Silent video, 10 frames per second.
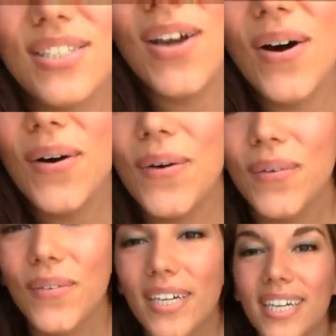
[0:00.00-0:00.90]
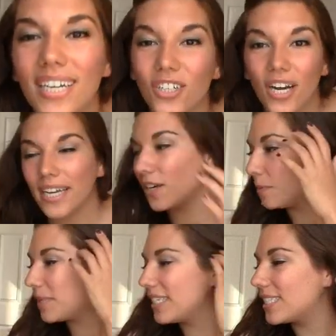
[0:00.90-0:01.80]
So gonna try and
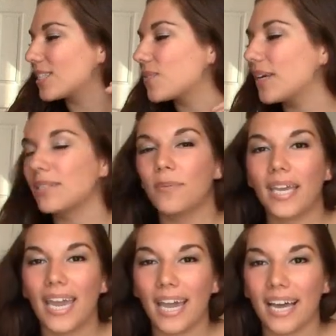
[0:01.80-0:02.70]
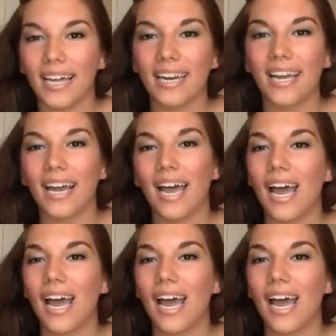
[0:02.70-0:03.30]
open these as quick as we can,